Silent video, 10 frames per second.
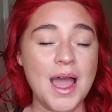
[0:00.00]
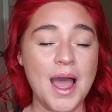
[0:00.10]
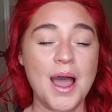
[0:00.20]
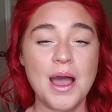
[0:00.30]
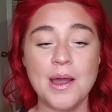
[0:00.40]

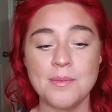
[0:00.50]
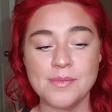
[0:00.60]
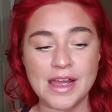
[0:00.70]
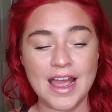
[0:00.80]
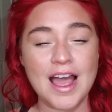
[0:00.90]

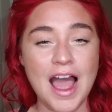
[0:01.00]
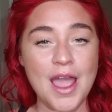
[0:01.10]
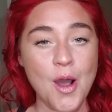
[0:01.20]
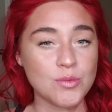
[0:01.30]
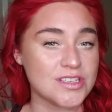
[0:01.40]
I
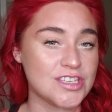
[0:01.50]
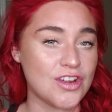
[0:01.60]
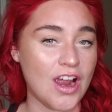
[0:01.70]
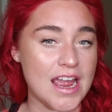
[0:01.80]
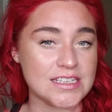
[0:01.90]
hope to see
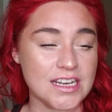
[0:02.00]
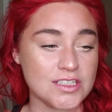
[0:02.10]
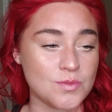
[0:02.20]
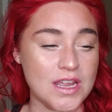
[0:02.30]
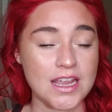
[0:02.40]
you guys
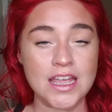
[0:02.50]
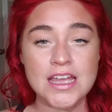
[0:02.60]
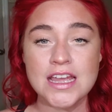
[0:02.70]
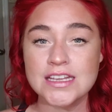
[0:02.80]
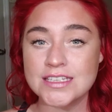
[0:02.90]
next week.
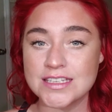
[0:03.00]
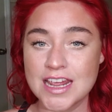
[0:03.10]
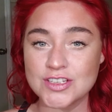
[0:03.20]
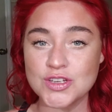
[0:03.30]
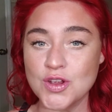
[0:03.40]

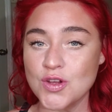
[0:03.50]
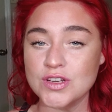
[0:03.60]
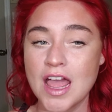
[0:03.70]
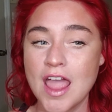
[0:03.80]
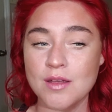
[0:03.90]
Stay
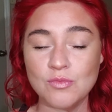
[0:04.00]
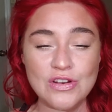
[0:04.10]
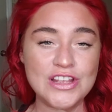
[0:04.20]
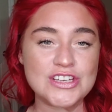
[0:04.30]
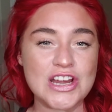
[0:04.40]
tuned. I am
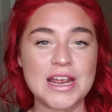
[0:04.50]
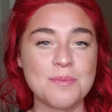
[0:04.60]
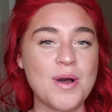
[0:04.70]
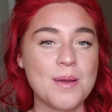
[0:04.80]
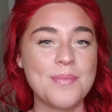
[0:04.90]
really trying to
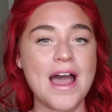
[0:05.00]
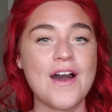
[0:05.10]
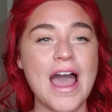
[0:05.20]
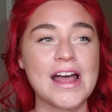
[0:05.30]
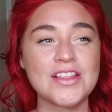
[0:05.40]
pump
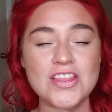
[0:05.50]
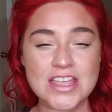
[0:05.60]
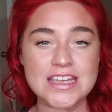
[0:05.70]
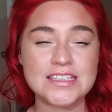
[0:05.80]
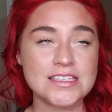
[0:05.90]
out at
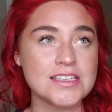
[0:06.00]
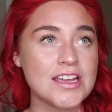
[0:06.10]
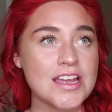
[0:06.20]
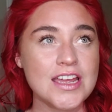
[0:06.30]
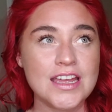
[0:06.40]
least
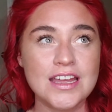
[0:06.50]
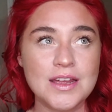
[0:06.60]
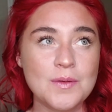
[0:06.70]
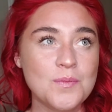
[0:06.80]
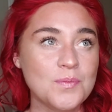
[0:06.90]

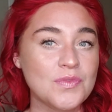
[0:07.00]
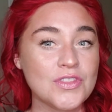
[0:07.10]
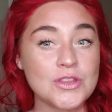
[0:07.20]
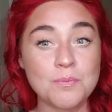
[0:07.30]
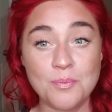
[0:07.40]

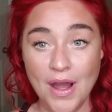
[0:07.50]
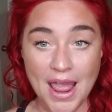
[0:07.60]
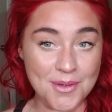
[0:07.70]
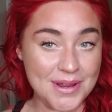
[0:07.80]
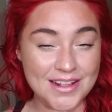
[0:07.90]

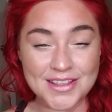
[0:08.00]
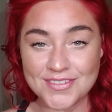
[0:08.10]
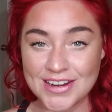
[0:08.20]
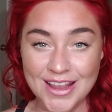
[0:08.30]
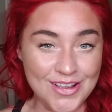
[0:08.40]
bi-weekly
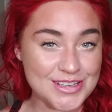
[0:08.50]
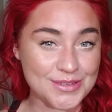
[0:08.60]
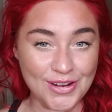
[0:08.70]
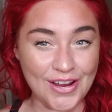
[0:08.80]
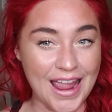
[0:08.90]
videos
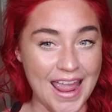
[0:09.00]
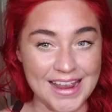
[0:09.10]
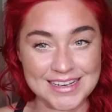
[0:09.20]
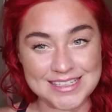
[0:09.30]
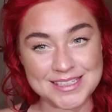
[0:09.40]
for you
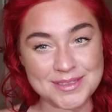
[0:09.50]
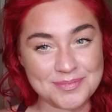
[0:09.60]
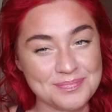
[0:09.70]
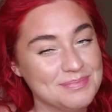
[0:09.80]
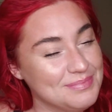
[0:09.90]
guys.
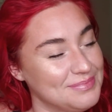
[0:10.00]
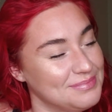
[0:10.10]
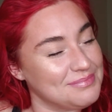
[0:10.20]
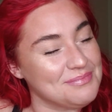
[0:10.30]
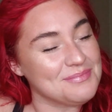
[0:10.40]

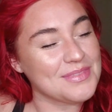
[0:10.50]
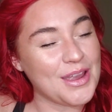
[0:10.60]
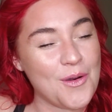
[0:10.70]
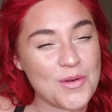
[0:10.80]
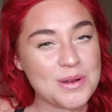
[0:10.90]

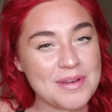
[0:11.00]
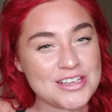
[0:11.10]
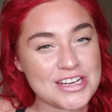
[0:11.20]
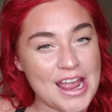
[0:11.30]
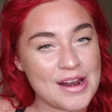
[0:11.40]
Hold a
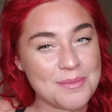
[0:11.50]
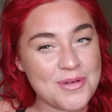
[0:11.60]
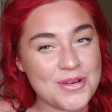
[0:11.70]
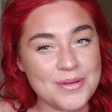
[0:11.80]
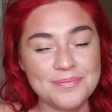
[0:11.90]
bitch
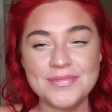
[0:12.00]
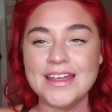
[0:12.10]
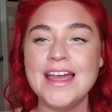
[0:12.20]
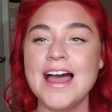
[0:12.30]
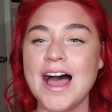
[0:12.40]
accountable.
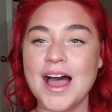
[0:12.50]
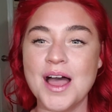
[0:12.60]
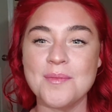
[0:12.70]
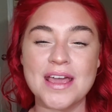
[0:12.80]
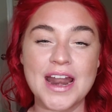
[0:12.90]

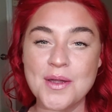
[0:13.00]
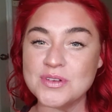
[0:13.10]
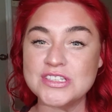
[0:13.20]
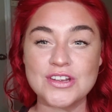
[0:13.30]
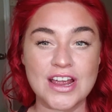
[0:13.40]
And I
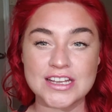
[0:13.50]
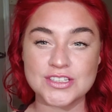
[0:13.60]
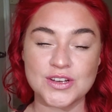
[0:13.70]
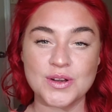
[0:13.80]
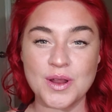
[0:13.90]
will see you guys
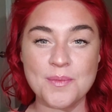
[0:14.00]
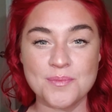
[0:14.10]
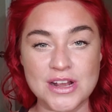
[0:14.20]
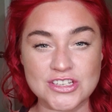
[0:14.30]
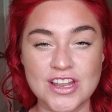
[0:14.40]
soon.
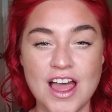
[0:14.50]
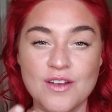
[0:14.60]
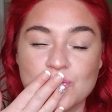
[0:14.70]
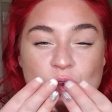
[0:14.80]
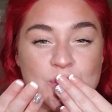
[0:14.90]
Much love.